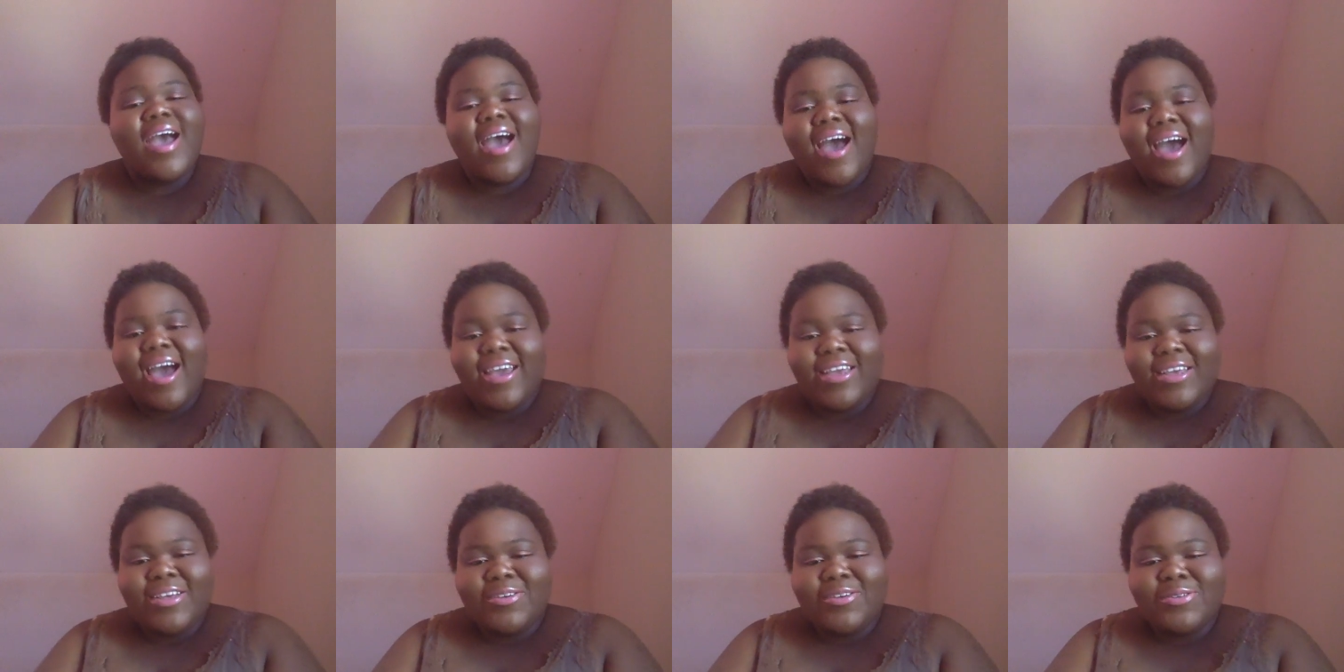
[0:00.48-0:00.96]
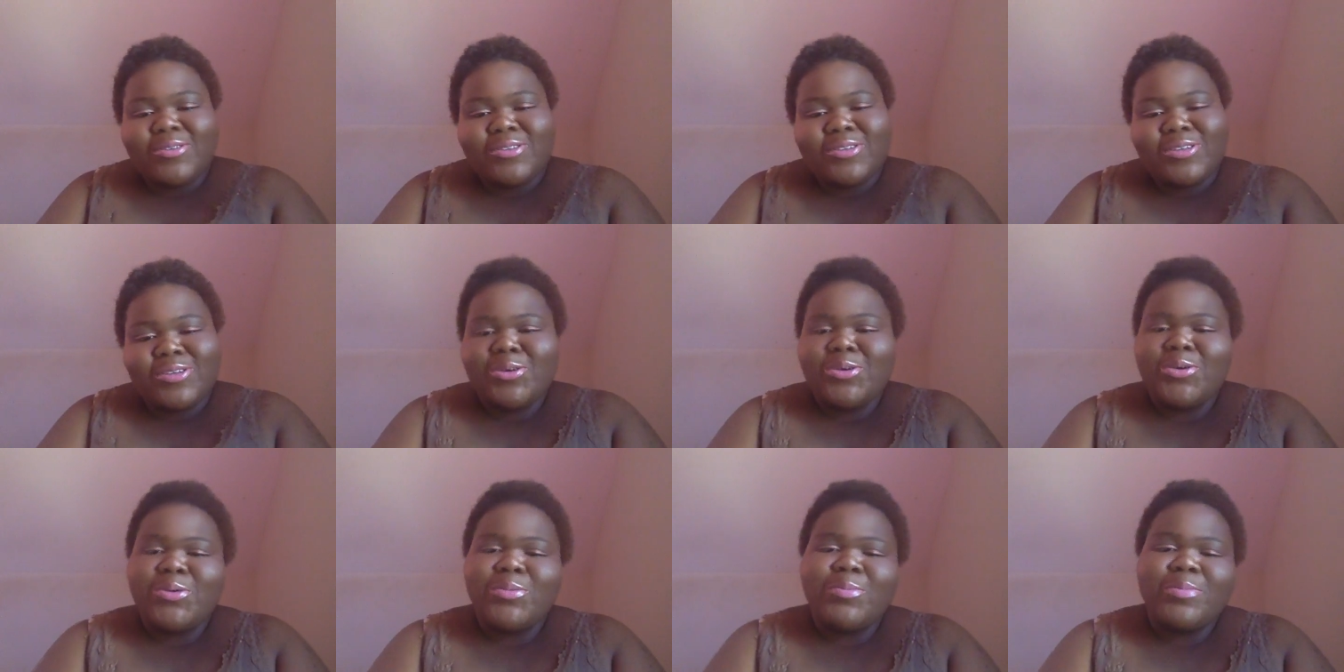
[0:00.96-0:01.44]
Hi
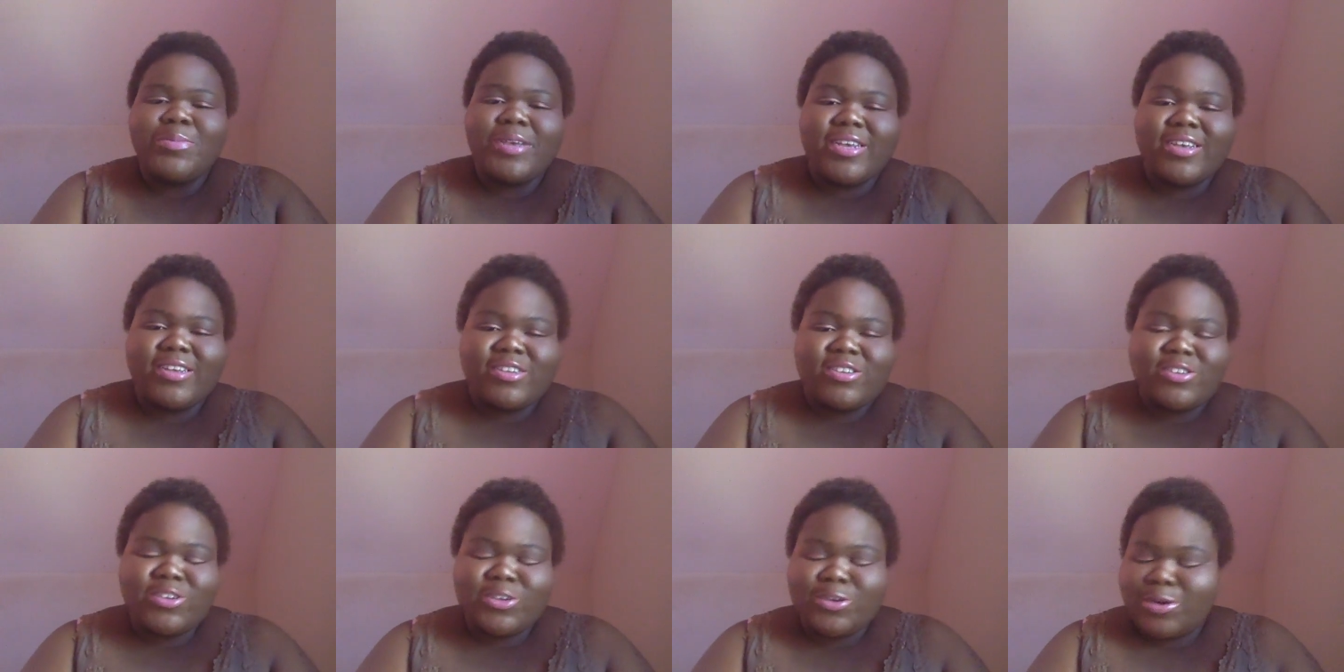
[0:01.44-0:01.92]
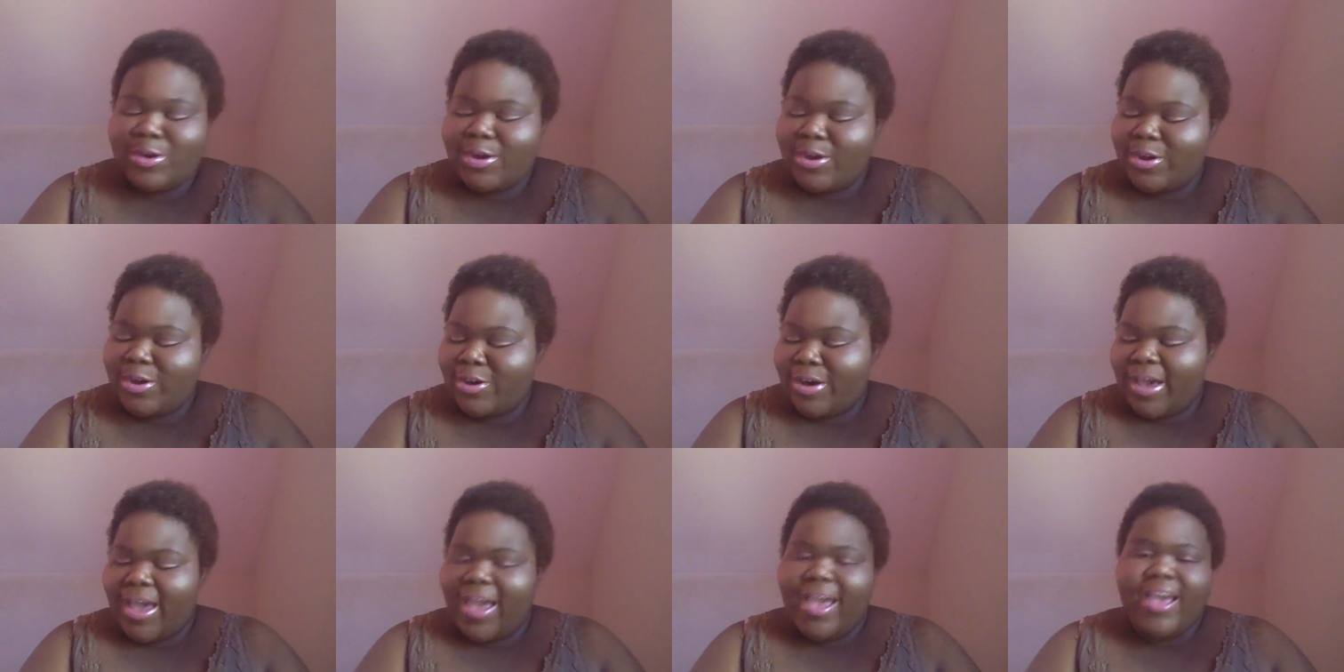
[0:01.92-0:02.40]
YouTube, it's your
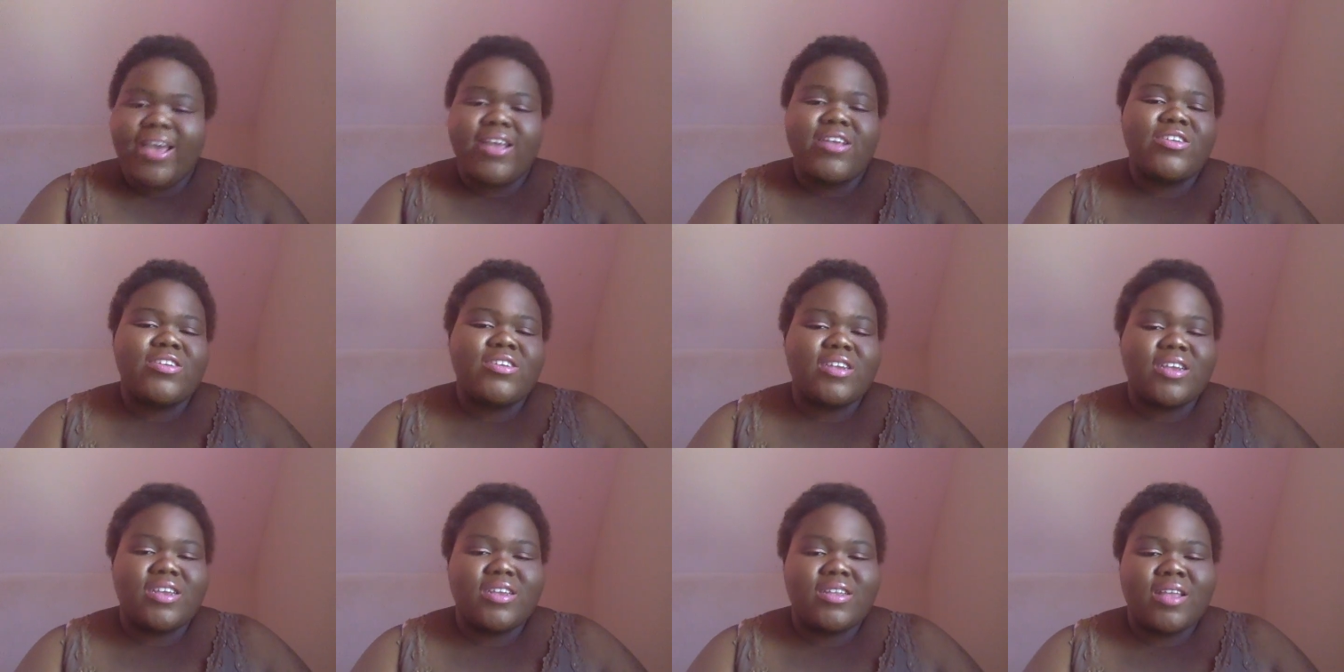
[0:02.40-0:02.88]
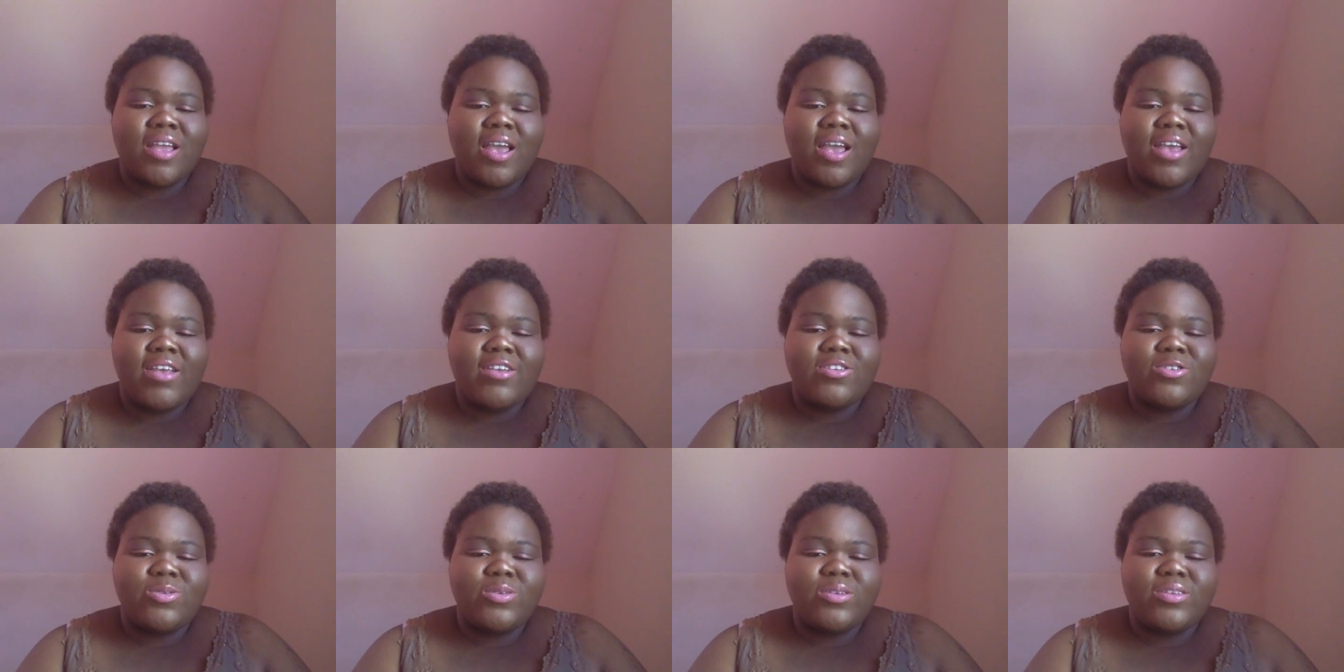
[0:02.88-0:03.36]
girl Ash, and
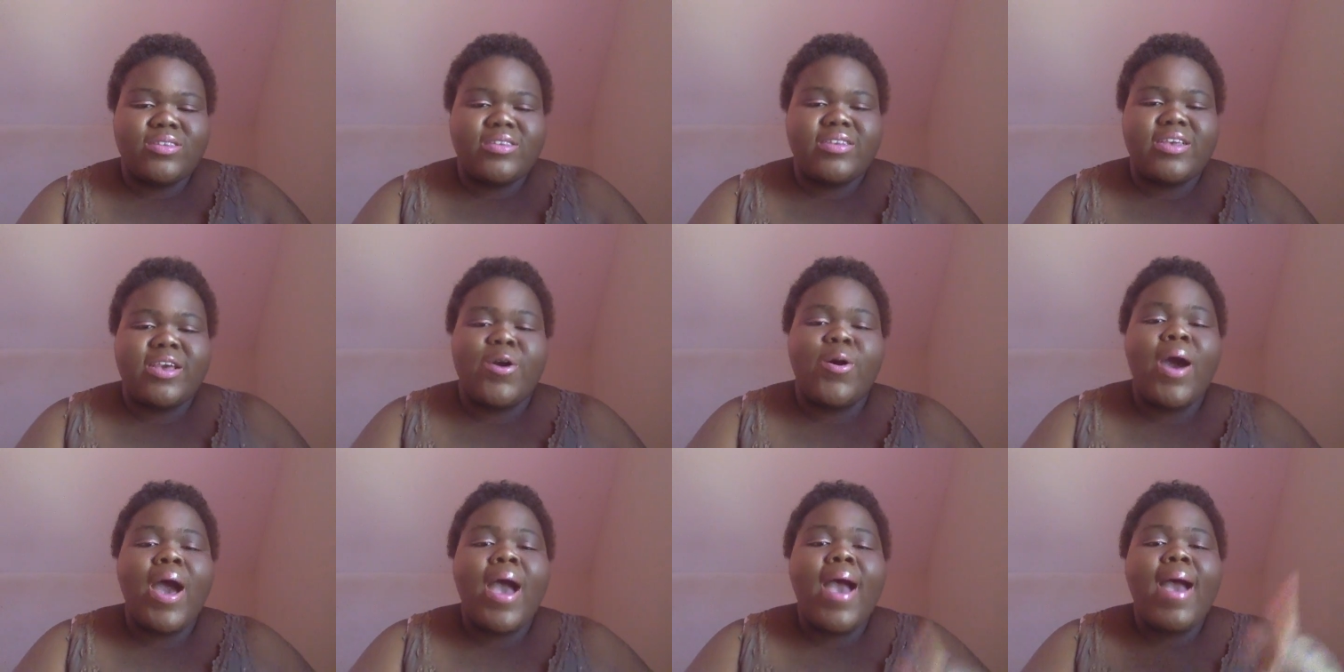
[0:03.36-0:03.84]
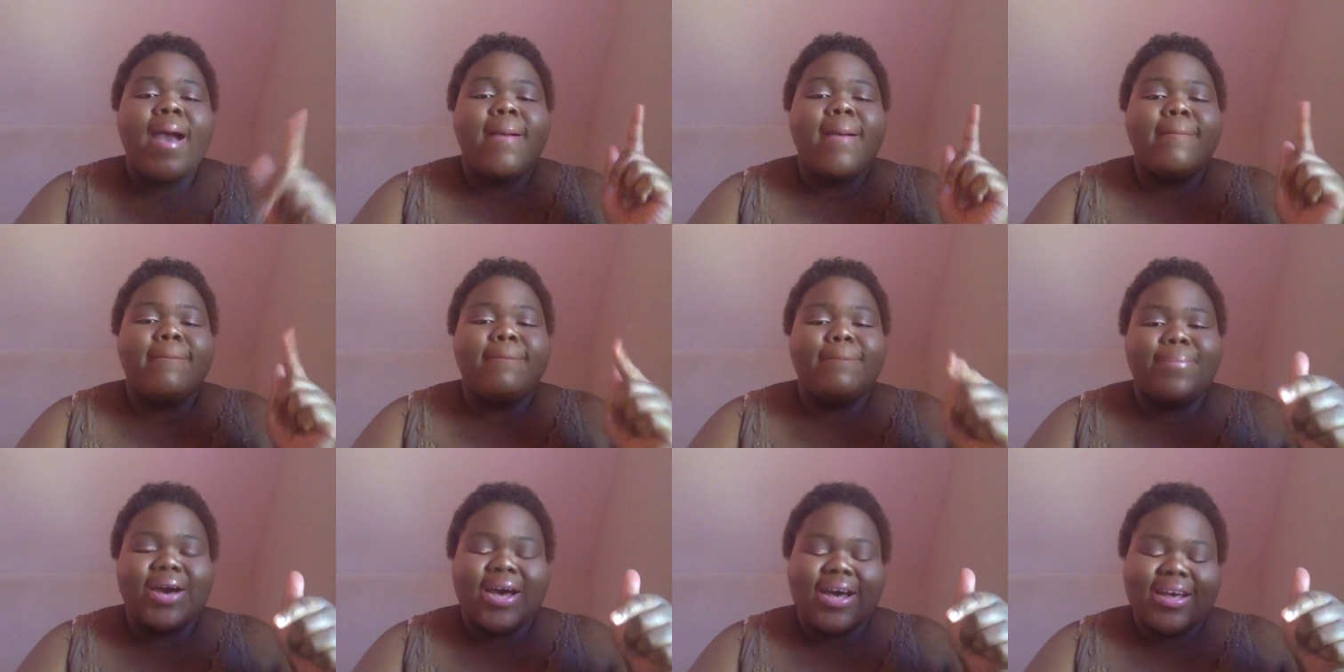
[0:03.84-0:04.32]
as you can tell
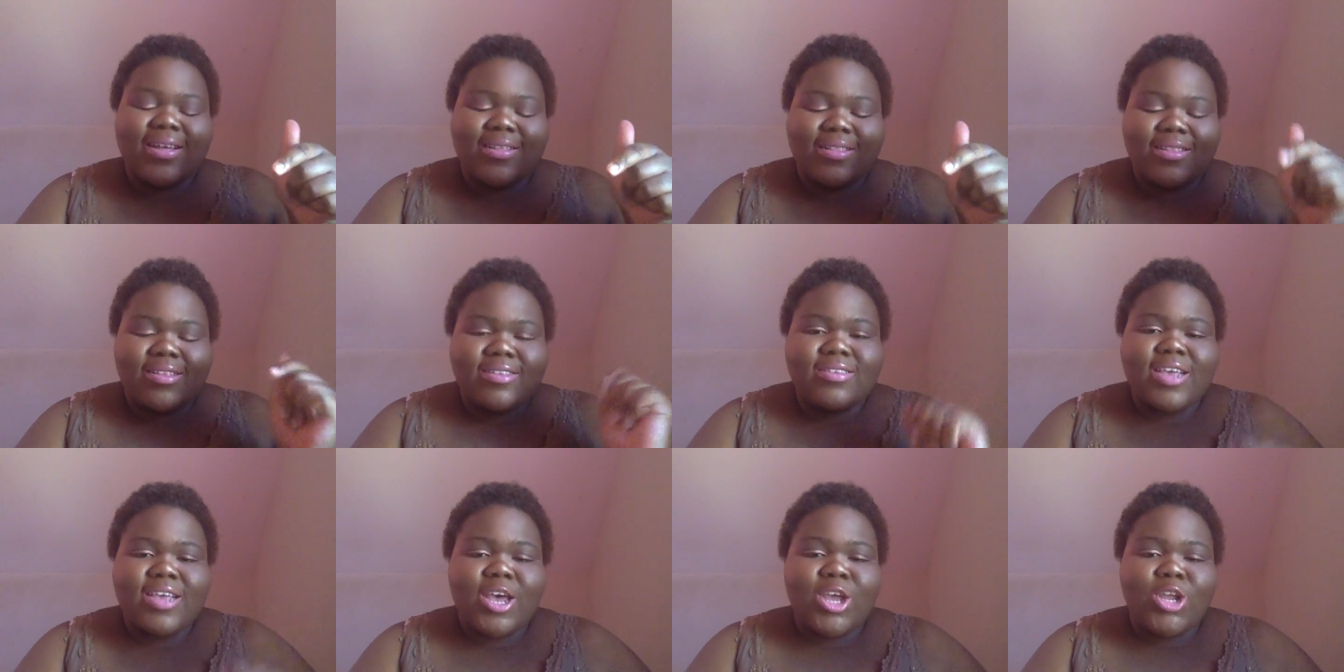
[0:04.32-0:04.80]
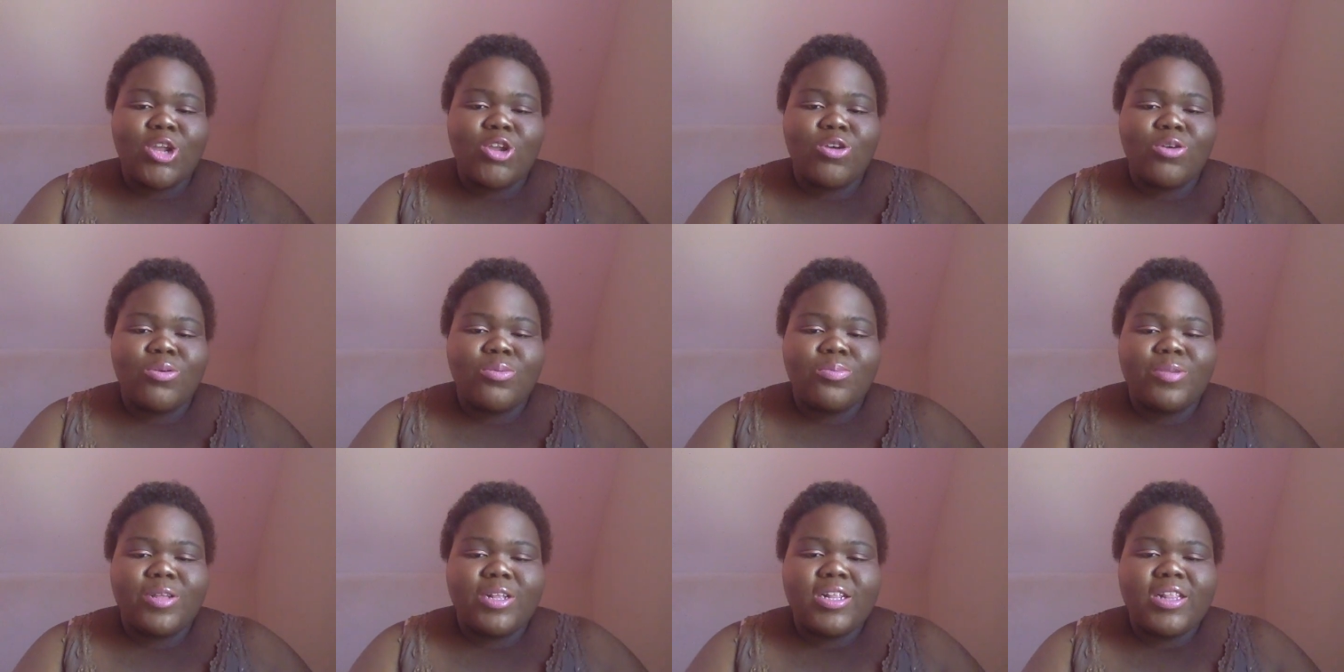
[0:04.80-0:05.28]
by the
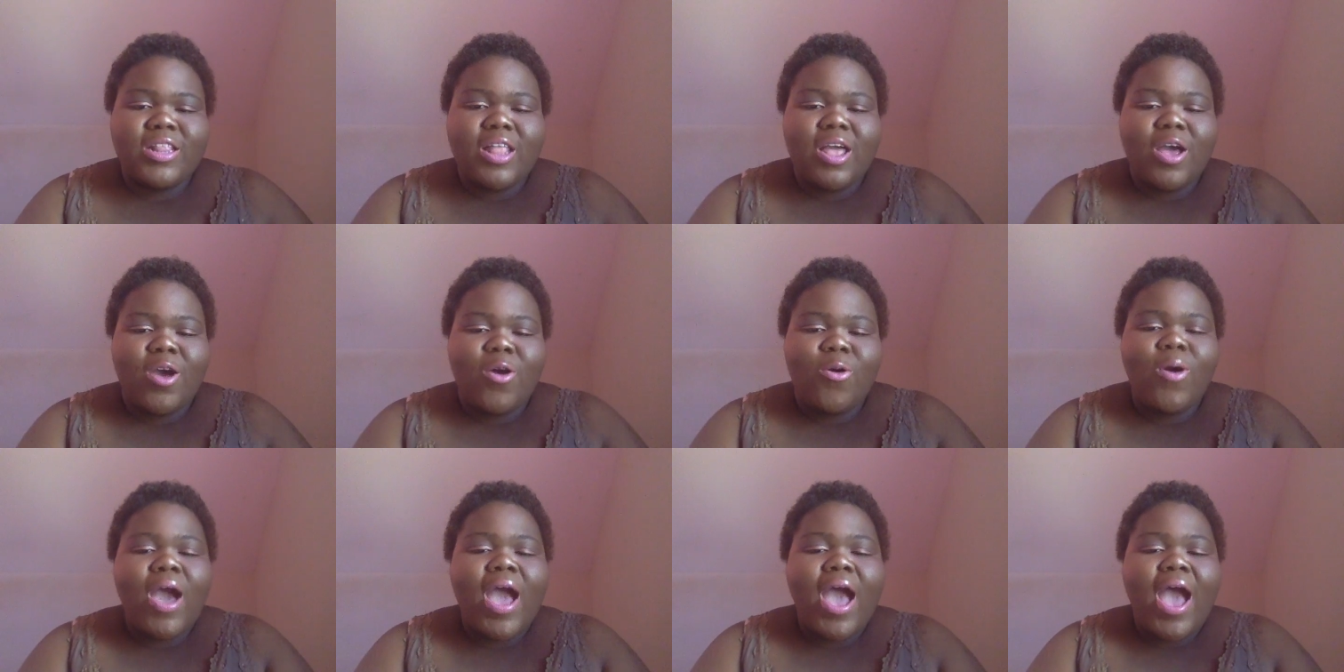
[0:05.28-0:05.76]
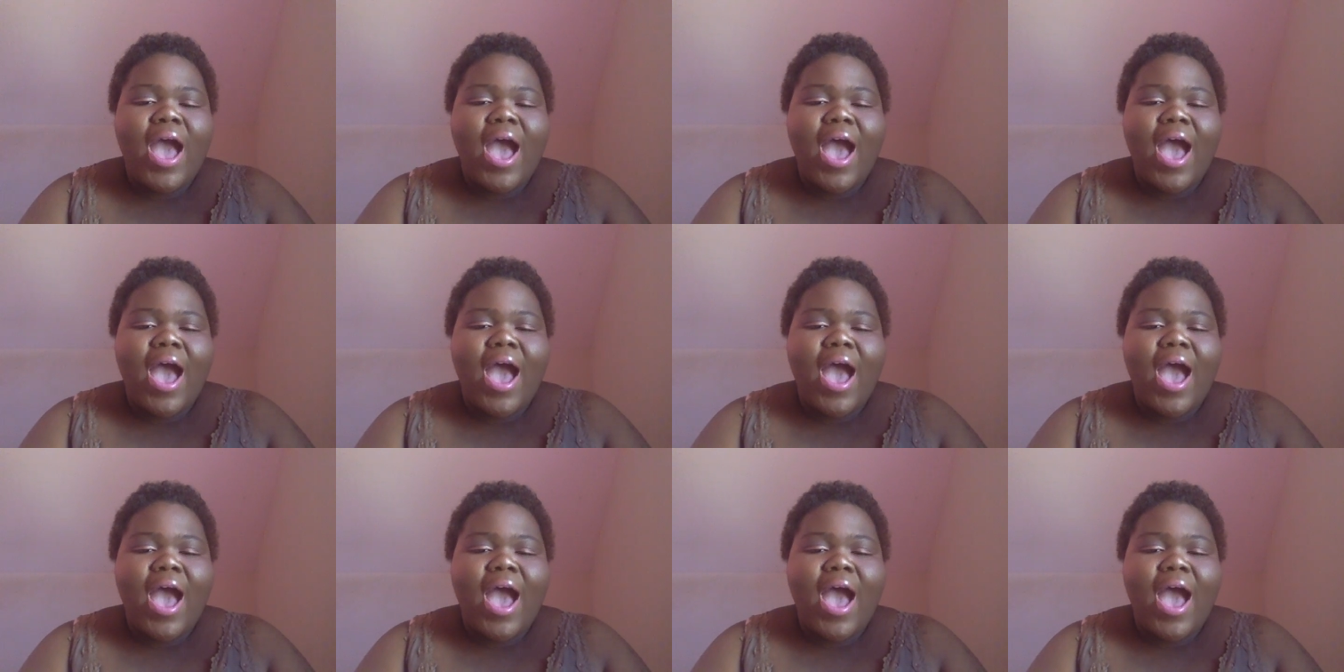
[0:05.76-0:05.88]
title below,